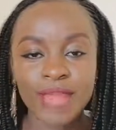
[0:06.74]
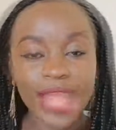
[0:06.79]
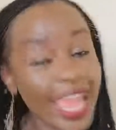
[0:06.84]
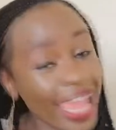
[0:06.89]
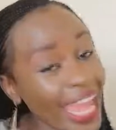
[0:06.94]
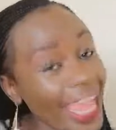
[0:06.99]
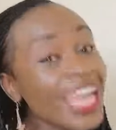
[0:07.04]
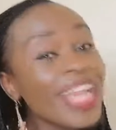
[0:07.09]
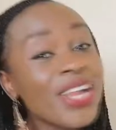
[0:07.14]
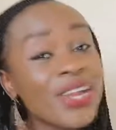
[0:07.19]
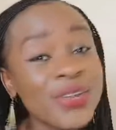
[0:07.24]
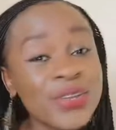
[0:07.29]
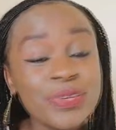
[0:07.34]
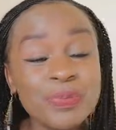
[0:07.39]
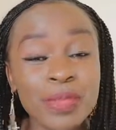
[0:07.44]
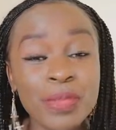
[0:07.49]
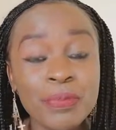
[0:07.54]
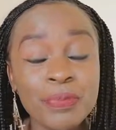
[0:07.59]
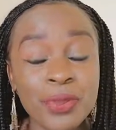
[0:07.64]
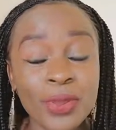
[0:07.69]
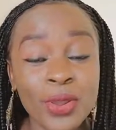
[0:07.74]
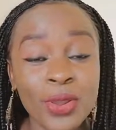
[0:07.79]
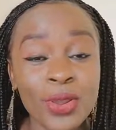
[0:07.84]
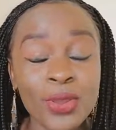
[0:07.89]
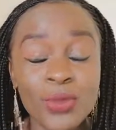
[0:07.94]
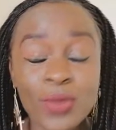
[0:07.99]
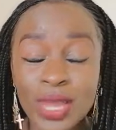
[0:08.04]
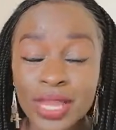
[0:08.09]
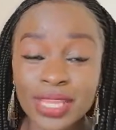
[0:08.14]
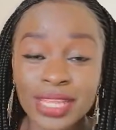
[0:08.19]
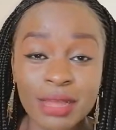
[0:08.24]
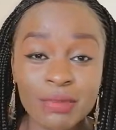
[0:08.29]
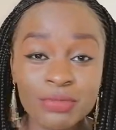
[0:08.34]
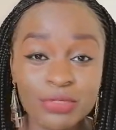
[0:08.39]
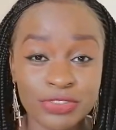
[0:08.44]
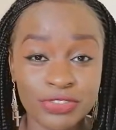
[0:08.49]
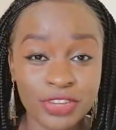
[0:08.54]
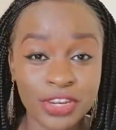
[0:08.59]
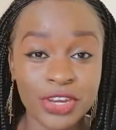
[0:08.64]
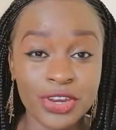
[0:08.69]
Hey good people, welcome
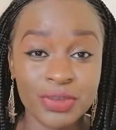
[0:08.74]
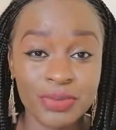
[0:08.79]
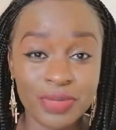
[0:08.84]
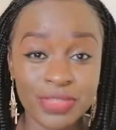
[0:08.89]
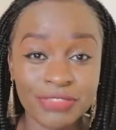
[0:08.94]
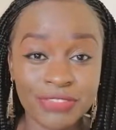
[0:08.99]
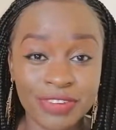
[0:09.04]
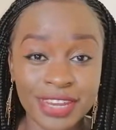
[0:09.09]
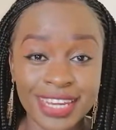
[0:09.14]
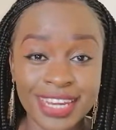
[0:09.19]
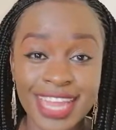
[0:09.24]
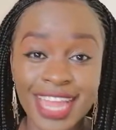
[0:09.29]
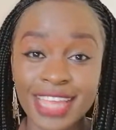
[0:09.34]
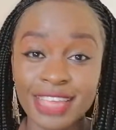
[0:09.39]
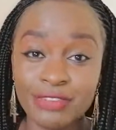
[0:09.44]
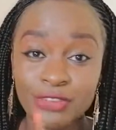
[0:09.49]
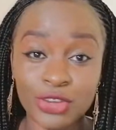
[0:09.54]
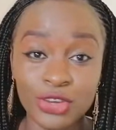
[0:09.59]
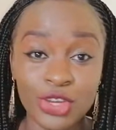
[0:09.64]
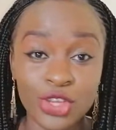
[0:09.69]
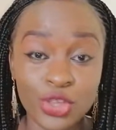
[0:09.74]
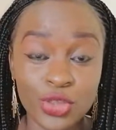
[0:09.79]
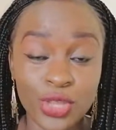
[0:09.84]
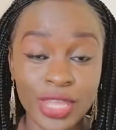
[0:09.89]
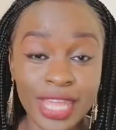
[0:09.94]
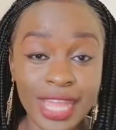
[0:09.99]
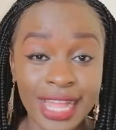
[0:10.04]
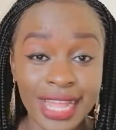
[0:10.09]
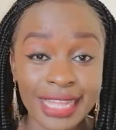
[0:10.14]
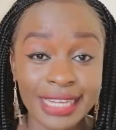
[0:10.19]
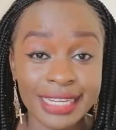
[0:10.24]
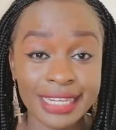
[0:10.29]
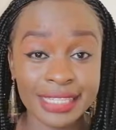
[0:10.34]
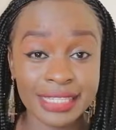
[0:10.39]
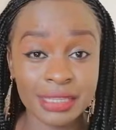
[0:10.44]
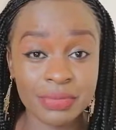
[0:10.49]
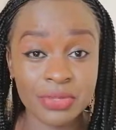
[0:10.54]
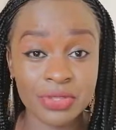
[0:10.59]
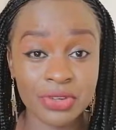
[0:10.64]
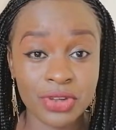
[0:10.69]
to Freedom with Frida. If you're new here, kindly
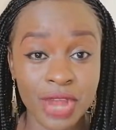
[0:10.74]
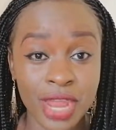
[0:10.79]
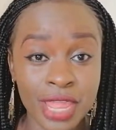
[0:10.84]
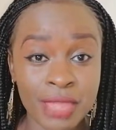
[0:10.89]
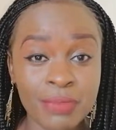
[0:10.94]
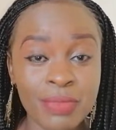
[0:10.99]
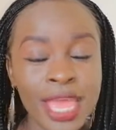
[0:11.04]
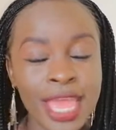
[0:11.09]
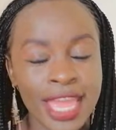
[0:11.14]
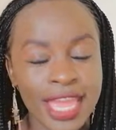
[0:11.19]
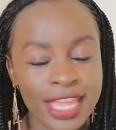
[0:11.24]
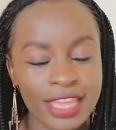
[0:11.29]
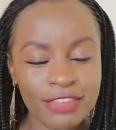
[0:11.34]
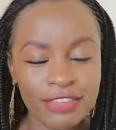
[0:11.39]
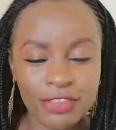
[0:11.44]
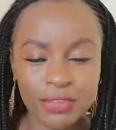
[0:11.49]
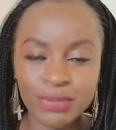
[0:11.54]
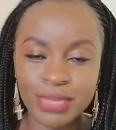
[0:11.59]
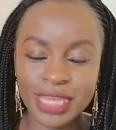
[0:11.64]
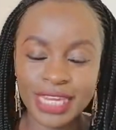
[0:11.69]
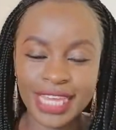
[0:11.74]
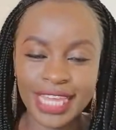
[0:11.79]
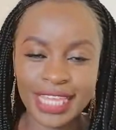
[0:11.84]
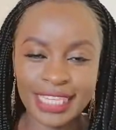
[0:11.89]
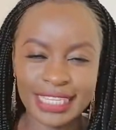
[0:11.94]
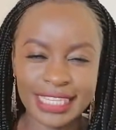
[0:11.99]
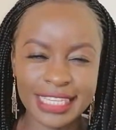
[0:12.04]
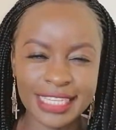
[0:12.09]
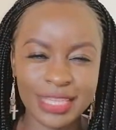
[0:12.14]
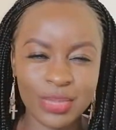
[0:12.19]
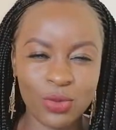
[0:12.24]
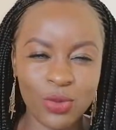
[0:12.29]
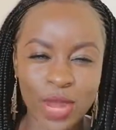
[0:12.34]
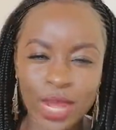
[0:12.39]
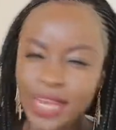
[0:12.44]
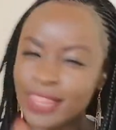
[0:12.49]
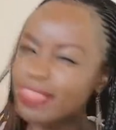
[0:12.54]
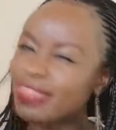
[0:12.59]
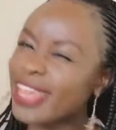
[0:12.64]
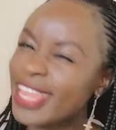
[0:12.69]
subscribe. If you've been here since day
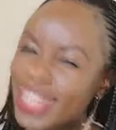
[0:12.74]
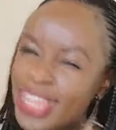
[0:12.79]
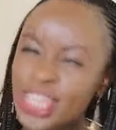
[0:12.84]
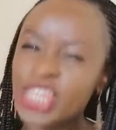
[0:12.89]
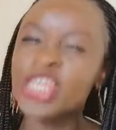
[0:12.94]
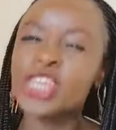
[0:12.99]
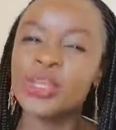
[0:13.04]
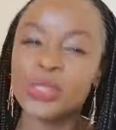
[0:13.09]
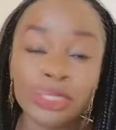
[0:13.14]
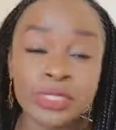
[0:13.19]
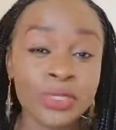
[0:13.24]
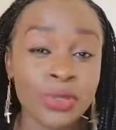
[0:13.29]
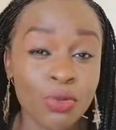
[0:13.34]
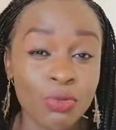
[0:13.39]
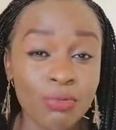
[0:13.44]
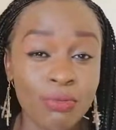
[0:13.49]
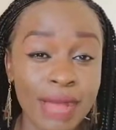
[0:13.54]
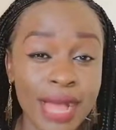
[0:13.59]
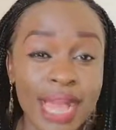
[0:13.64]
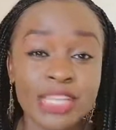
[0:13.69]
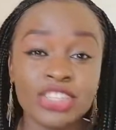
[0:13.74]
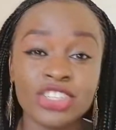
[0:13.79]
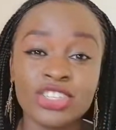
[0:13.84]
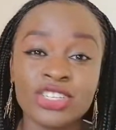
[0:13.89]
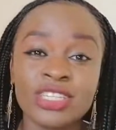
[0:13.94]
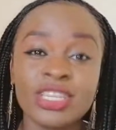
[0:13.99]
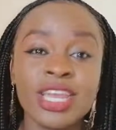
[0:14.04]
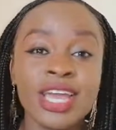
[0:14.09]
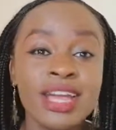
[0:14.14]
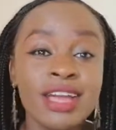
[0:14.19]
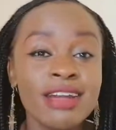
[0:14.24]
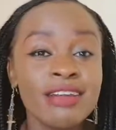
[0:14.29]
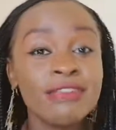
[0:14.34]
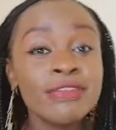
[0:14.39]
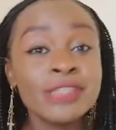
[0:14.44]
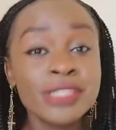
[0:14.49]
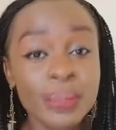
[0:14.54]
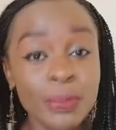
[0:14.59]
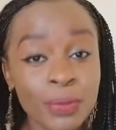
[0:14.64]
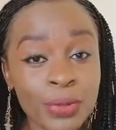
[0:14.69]
one, thank you so much
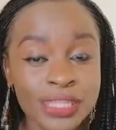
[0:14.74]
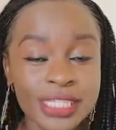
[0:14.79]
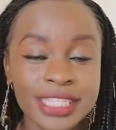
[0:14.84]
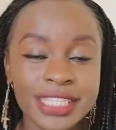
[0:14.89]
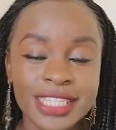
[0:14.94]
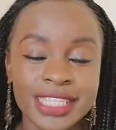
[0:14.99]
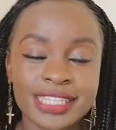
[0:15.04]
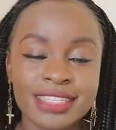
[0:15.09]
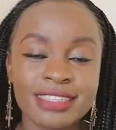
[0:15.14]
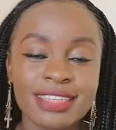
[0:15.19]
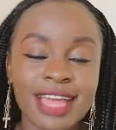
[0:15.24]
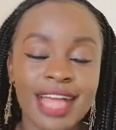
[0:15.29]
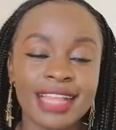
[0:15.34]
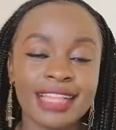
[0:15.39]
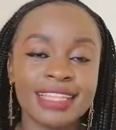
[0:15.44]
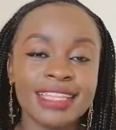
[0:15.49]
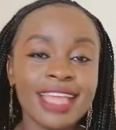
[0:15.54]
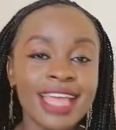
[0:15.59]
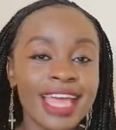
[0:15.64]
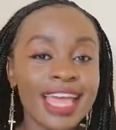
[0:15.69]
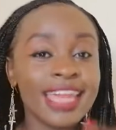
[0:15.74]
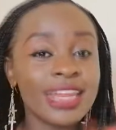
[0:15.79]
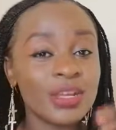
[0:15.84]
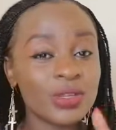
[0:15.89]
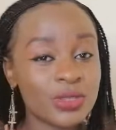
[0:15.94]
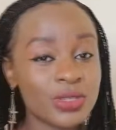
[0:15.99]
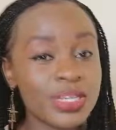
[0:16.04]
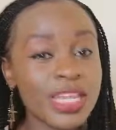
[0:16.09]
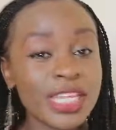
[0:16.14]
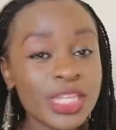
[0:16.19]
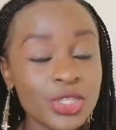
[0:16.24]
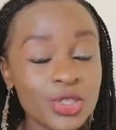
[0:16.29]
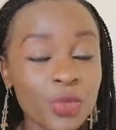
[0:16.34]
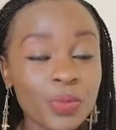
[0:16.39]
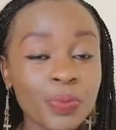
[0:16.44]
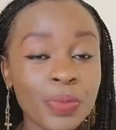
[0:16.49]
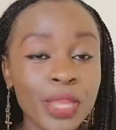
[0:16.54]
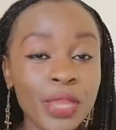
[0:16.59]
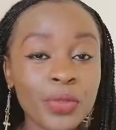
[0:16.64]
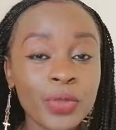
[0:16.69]
for supporting this girl. Now today's
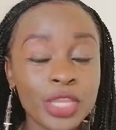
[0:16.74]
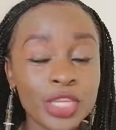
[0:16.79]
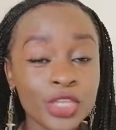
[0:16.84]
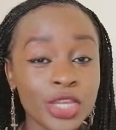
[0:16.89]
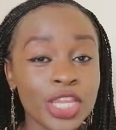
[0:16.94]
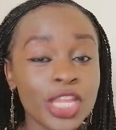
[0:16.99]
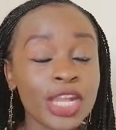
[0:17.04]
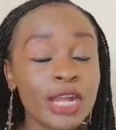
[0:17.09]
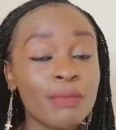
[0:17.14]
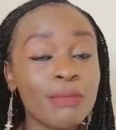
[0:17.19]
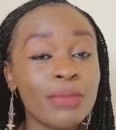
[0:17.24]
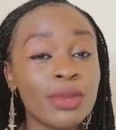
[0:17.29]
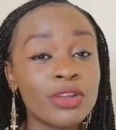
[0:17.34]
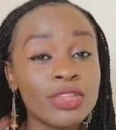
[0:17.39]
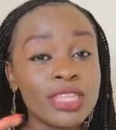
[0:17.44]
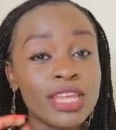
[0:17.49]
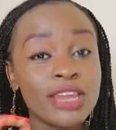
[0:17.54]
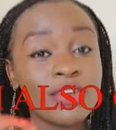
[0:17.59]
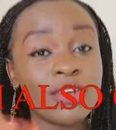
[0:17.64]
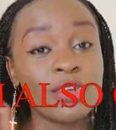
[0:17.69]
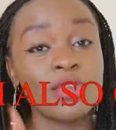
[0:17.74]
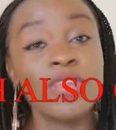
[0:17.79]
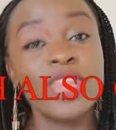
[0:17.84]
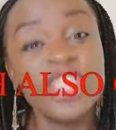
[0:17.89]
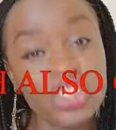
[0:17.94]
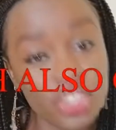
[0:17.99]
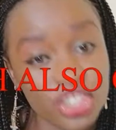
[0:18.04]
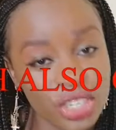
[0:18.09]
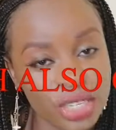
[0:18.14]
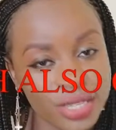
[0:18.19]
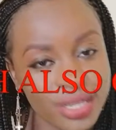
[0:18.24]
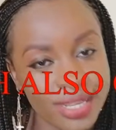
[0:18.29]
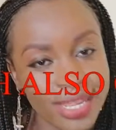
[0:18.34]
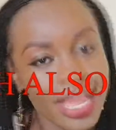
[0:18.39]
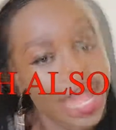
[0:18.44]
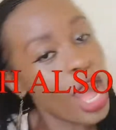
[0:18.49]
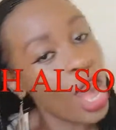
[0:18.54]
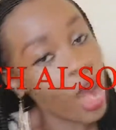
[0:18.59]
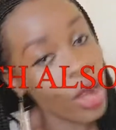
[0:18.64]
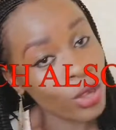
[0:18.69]
topic, we're talking about the rich
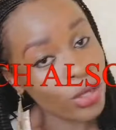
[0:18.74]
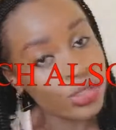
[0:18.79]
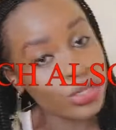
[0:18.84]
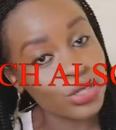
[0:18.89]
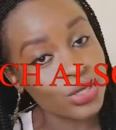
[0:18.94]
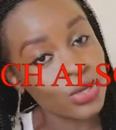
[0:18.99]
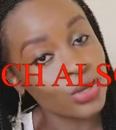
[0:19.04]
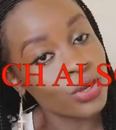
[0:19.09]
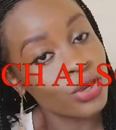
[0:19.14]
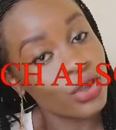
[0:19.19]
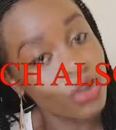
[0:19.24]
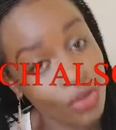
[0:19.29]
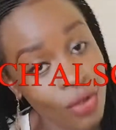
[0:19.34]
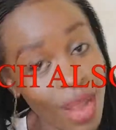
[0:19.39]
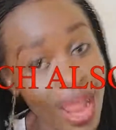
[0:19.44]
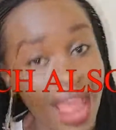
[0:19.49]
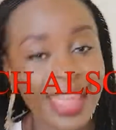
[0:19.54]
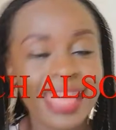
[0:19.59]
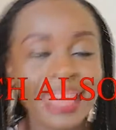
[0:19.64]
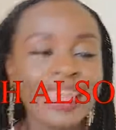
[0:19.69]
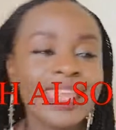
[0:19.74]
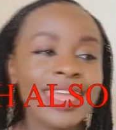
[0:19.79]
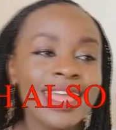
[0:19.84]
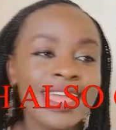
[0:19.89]
also cry.